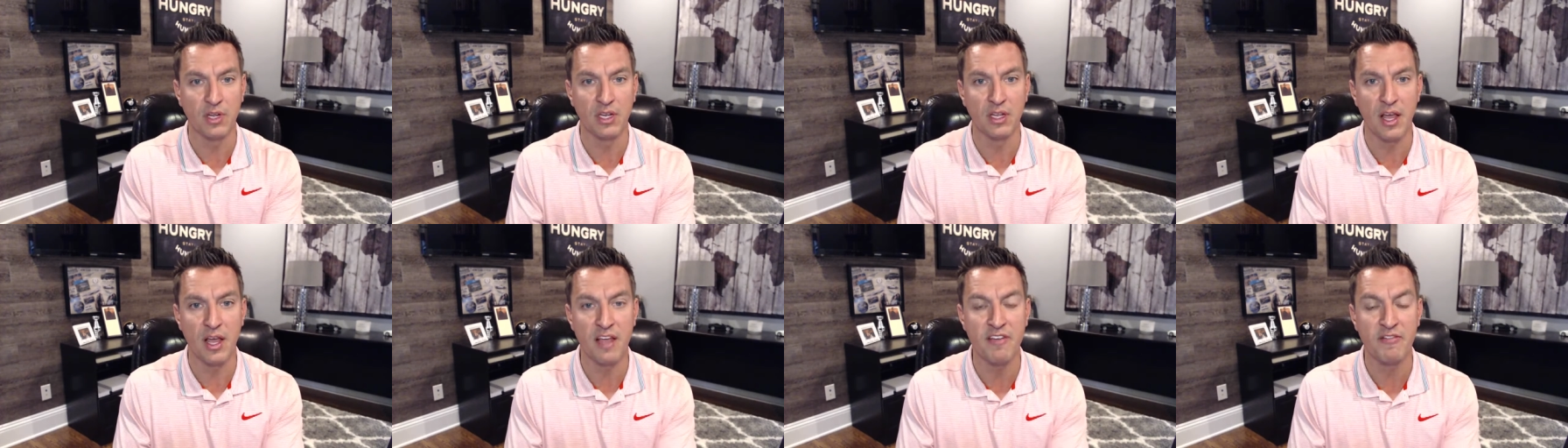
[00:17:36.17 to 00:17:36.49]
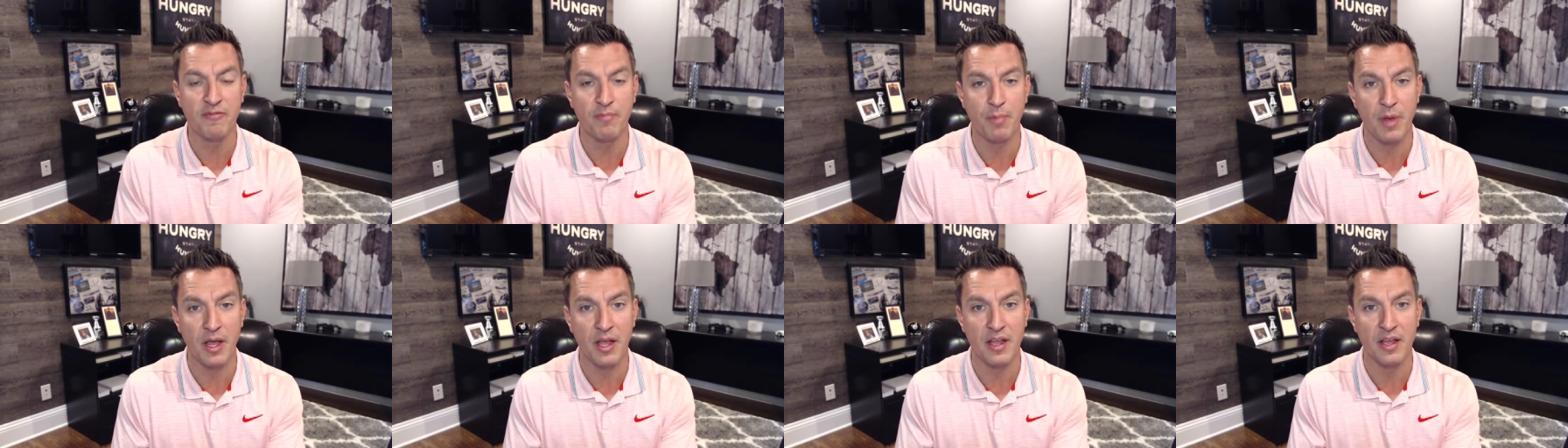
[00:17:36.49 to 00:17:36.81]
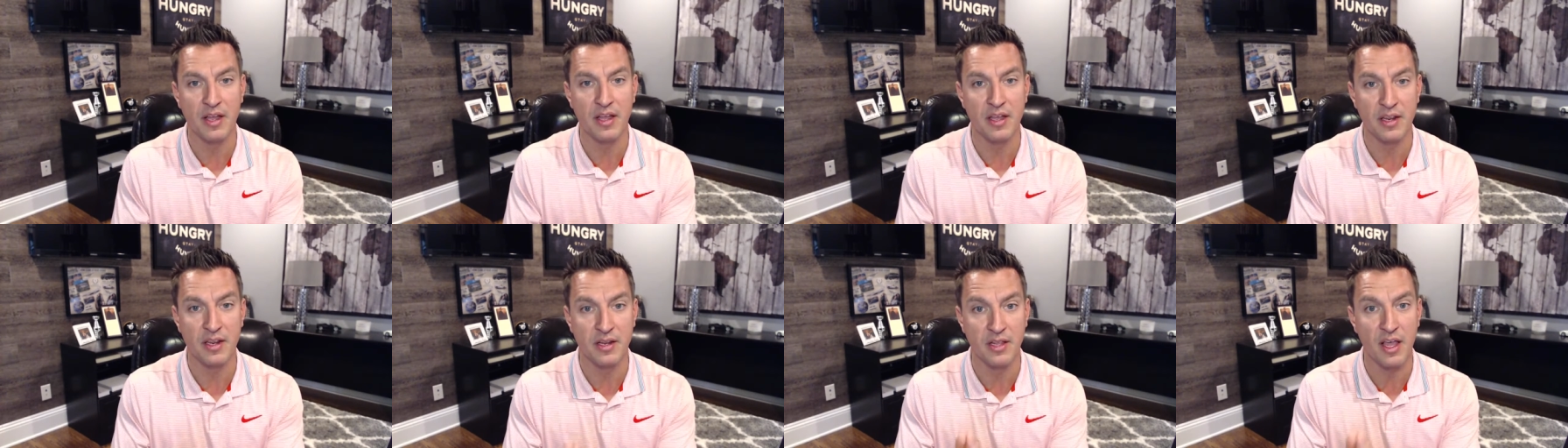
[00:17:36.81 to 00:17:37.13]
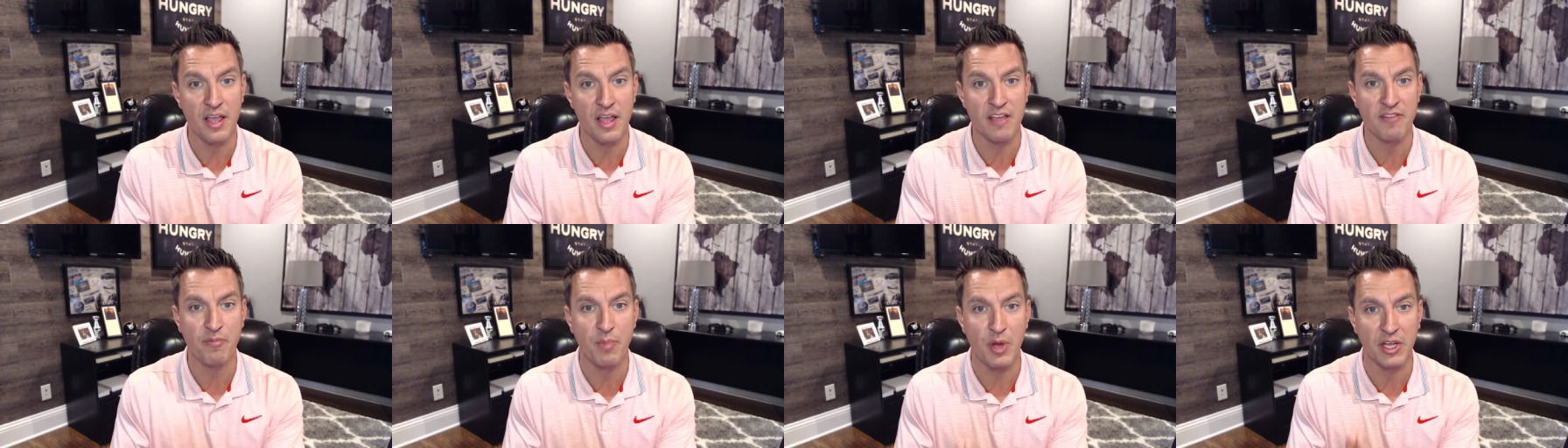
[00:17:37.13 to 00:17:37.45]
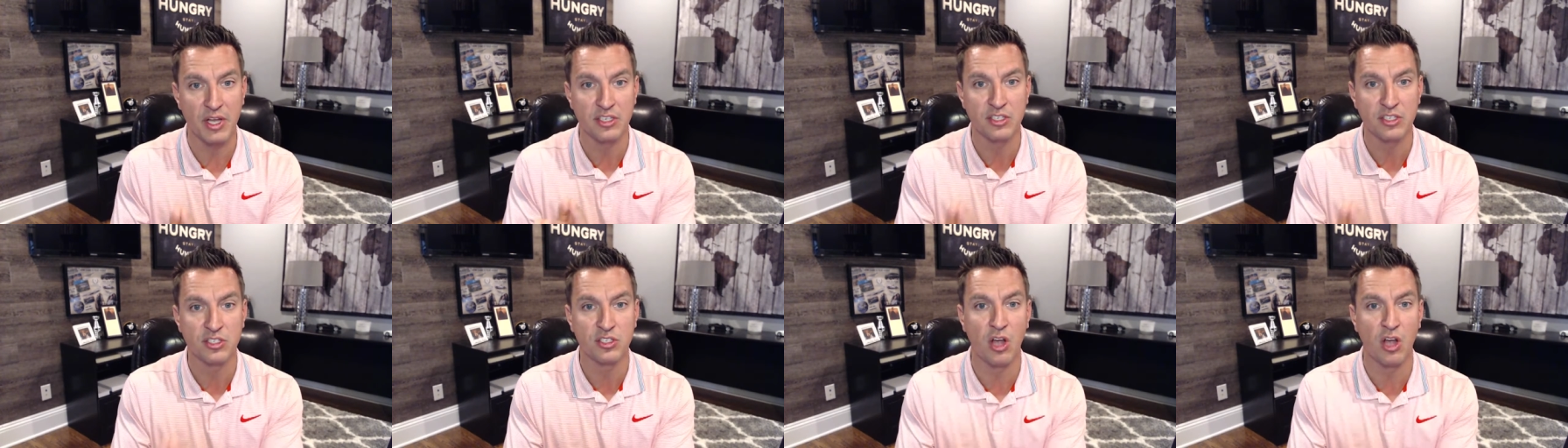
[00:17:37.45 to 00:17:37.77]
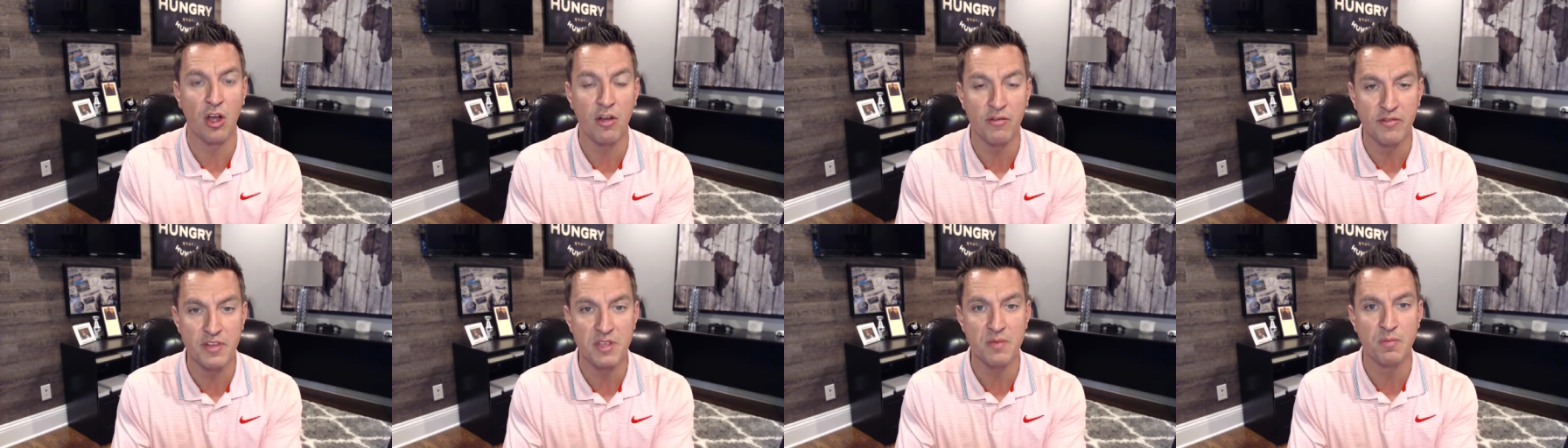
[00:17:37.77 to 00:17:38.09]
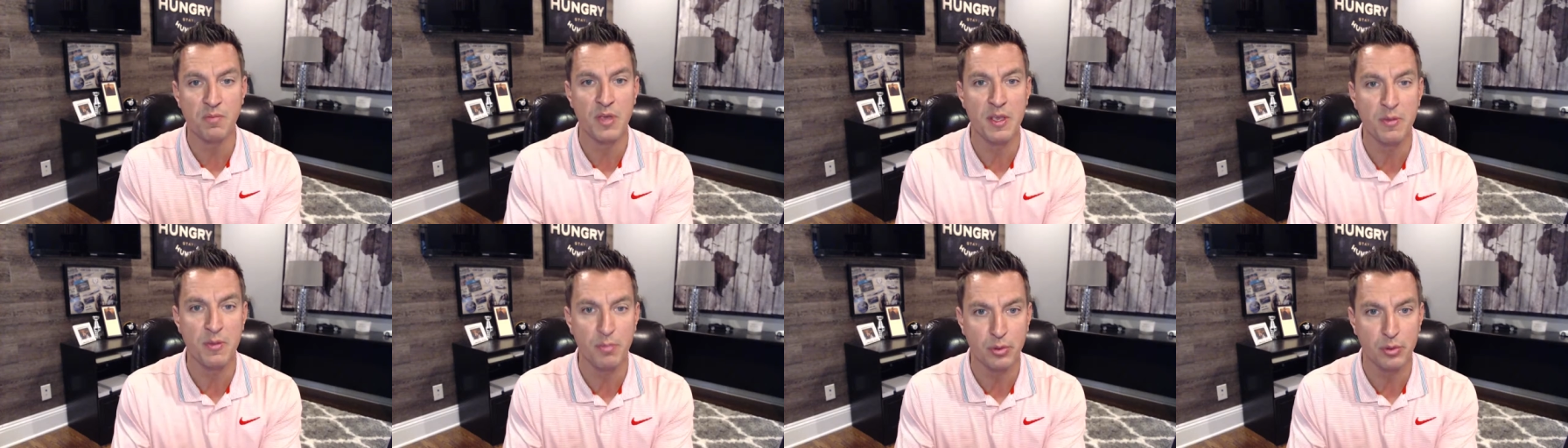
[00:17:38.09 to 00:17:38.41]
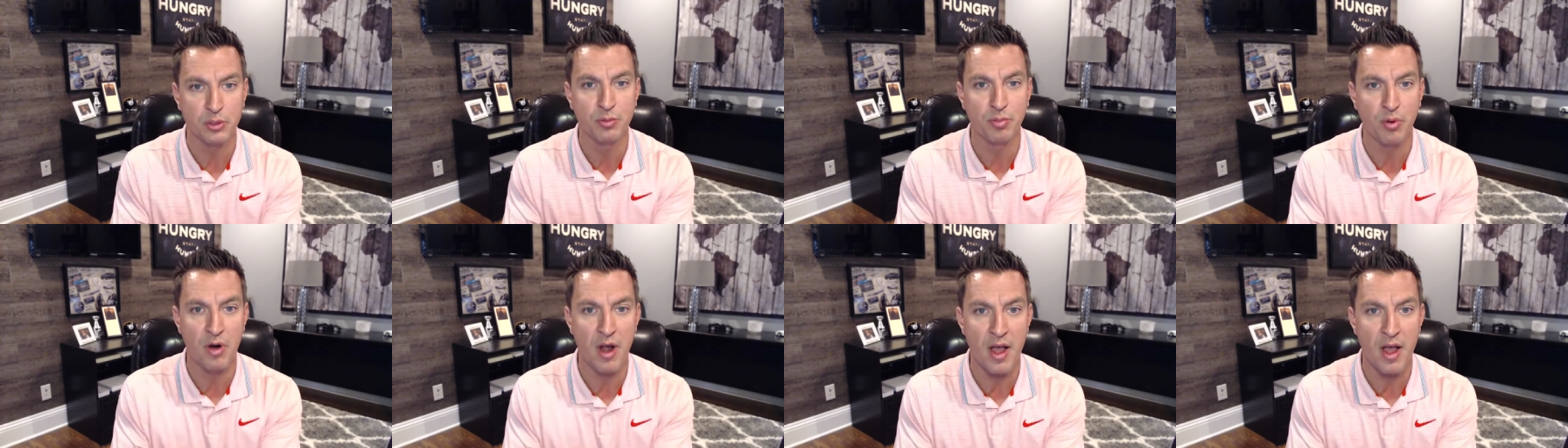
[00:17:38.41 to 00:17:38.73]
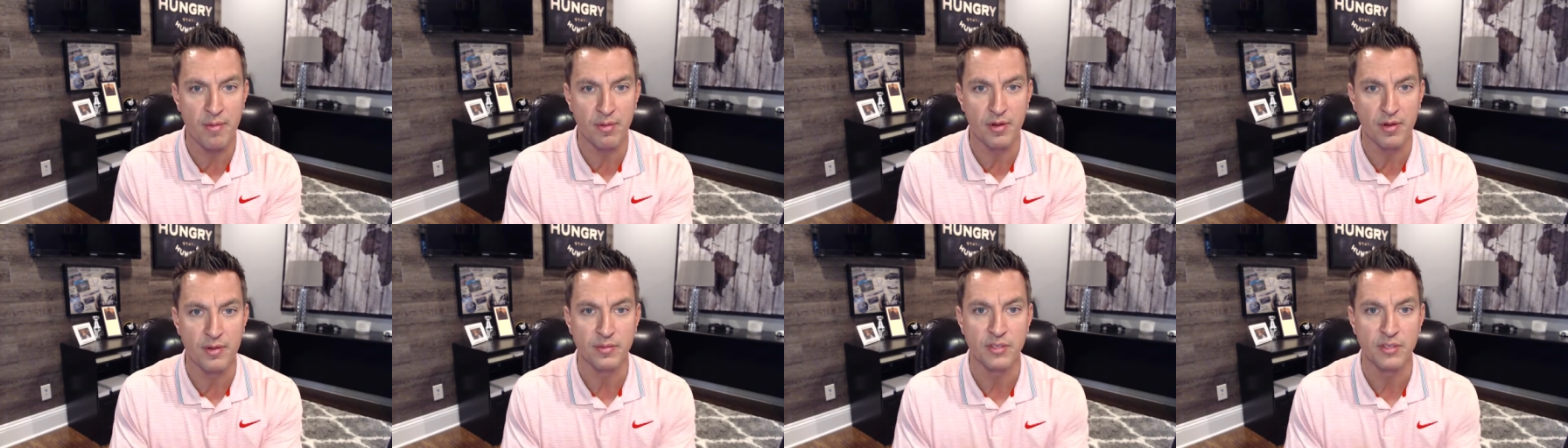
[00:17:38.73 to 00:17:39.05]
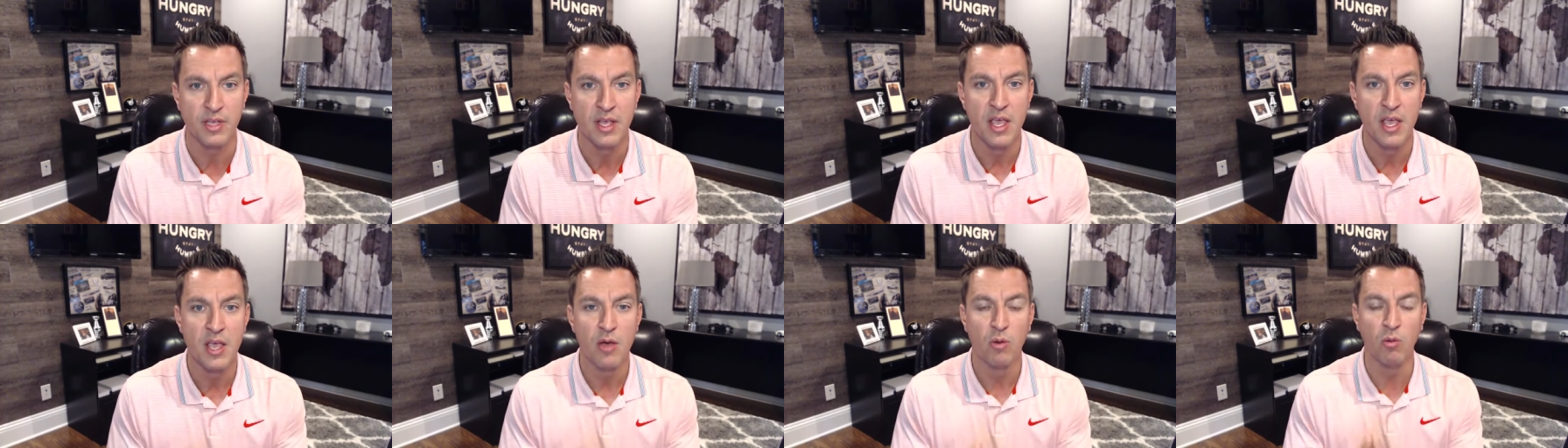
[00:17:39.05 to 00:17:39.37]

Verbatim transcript: in life by in life by solving people's problems.